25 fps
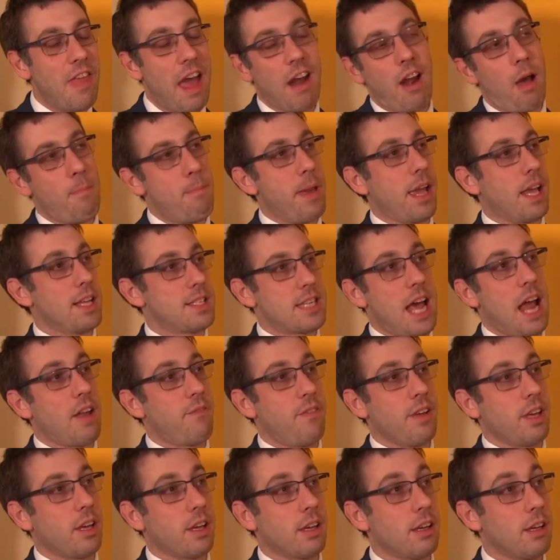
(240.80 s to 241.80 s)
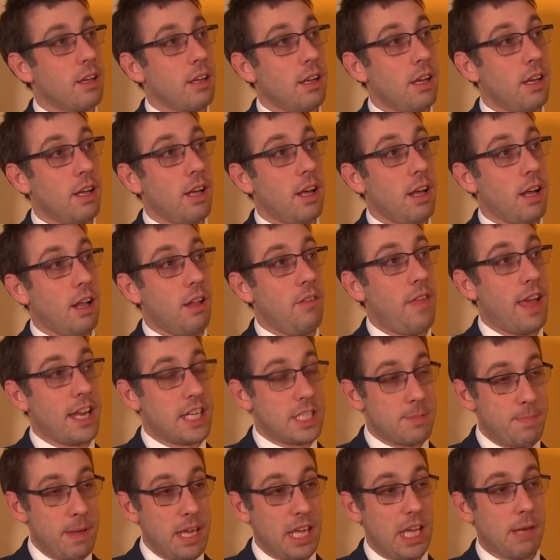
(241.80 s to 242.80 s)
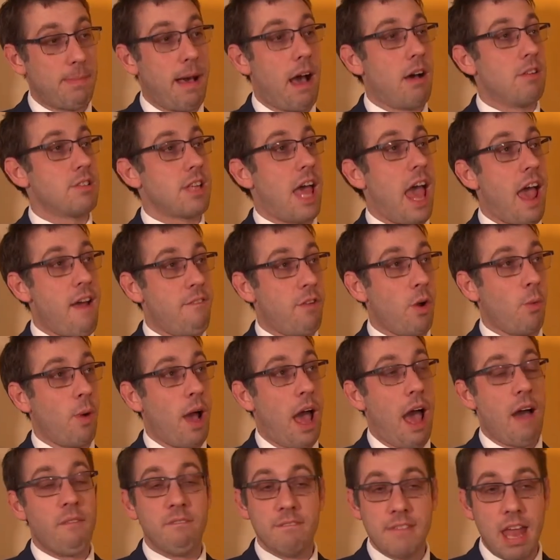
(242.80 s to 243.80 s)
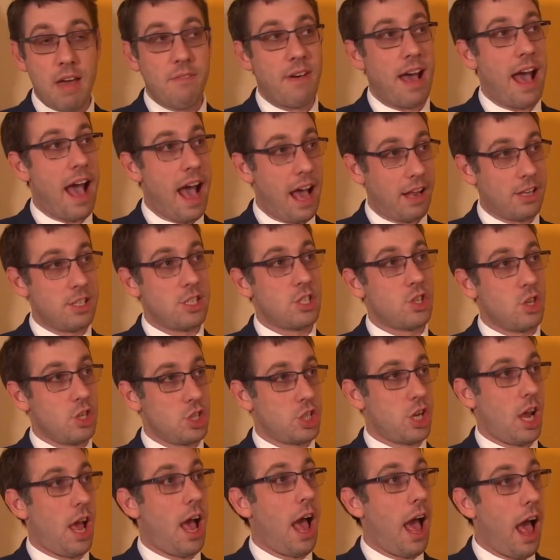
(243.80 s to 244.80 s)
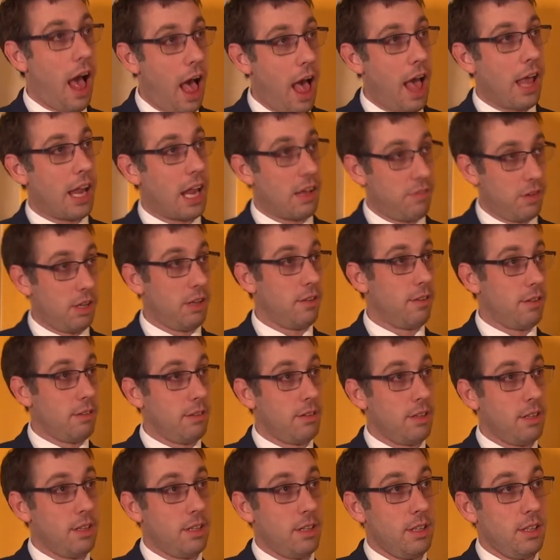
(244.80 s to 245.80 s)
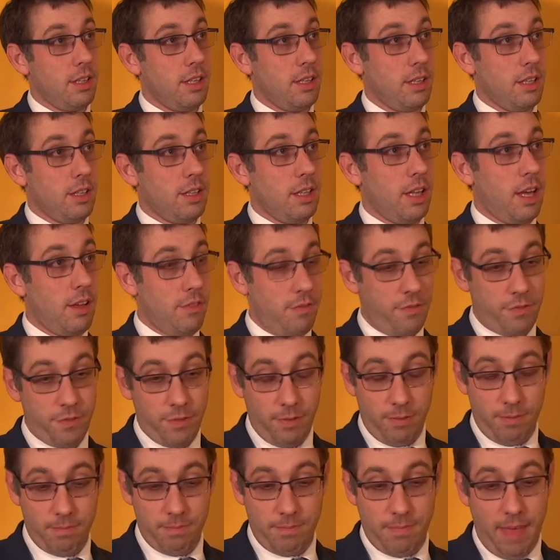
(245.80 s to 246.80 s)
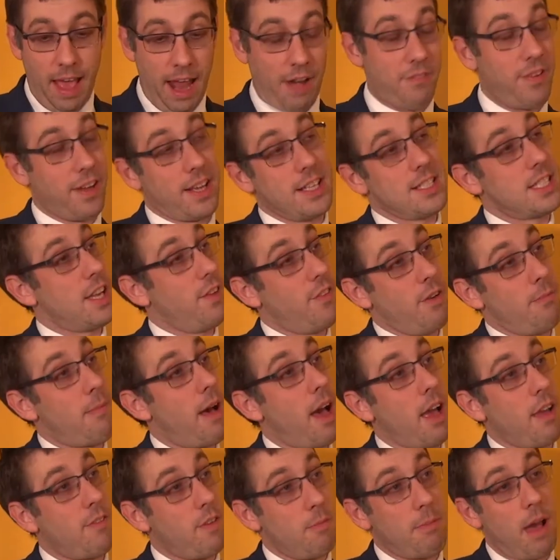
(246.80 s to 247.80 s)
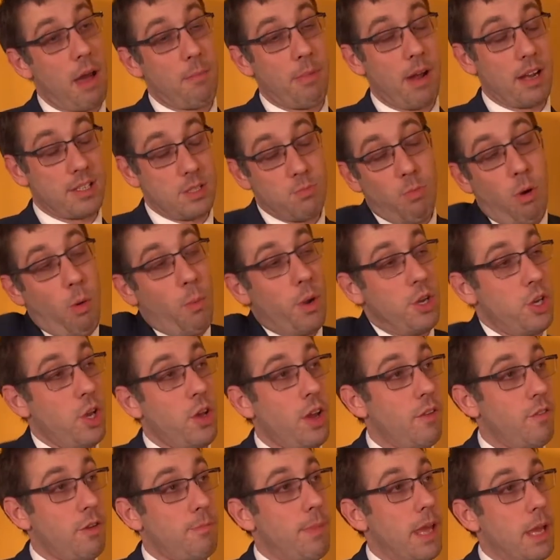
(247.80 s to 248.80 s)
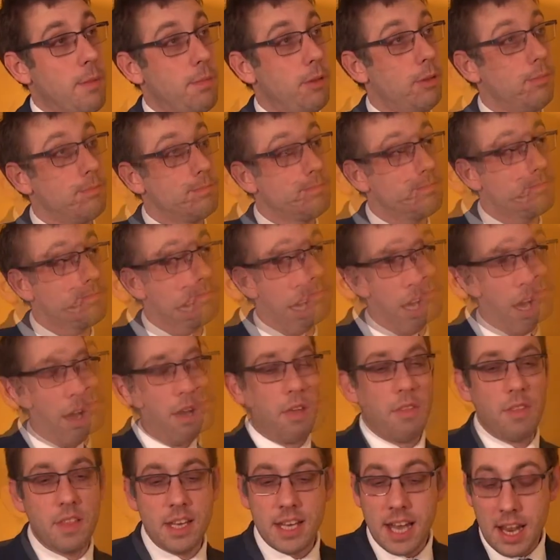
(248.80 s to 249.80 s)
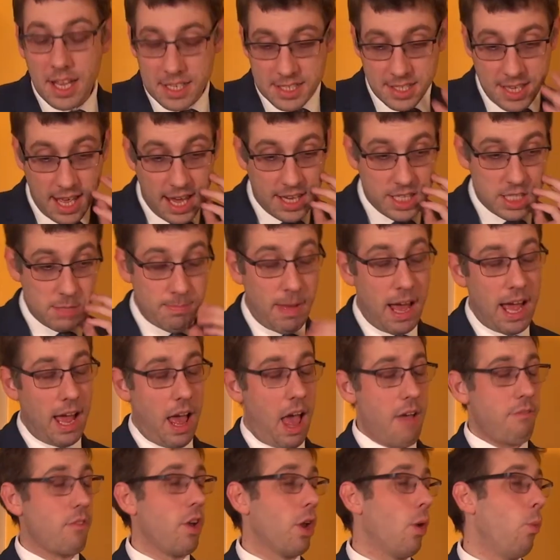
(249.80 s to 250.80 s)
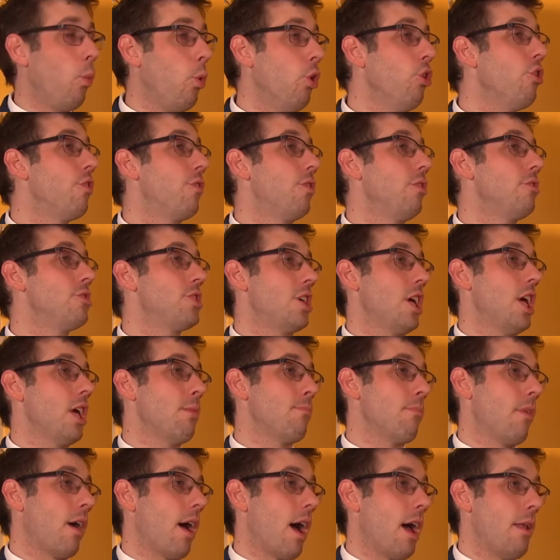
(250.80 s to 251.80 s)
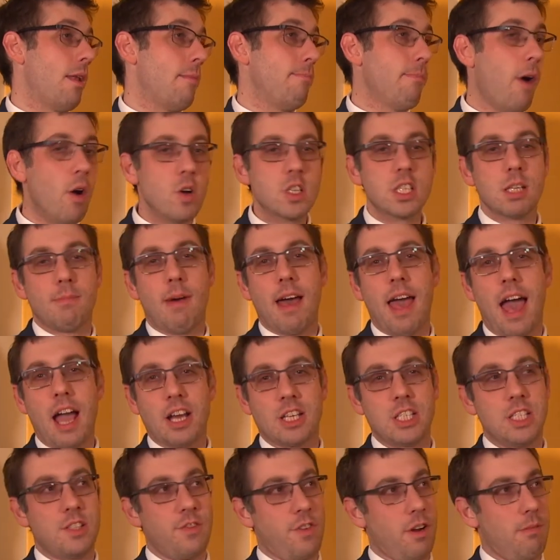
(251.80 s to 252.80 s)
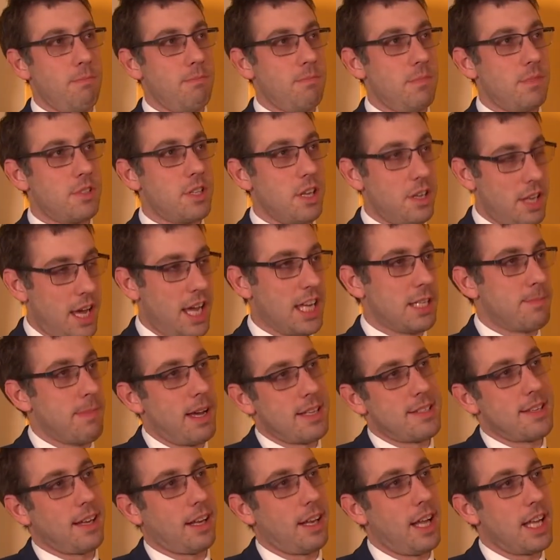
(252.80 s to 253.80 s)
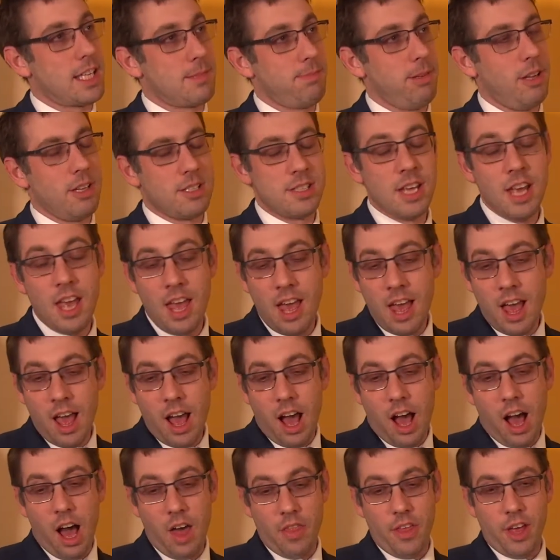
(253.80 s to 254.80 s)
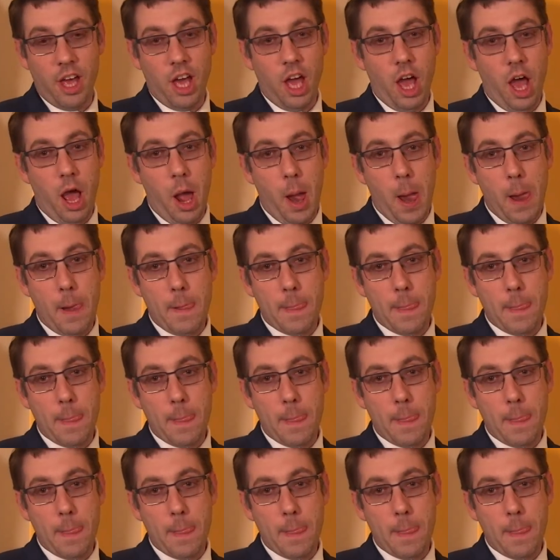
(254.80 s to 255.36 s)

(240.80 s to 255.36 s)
they're our biggest advocate. They speak about us everywhere. I've never had such a high level of advocacy for my practice and what we're doing for people. And the next stage, I've got a wonderful team, and most of my actions from today's Masterclass Plus are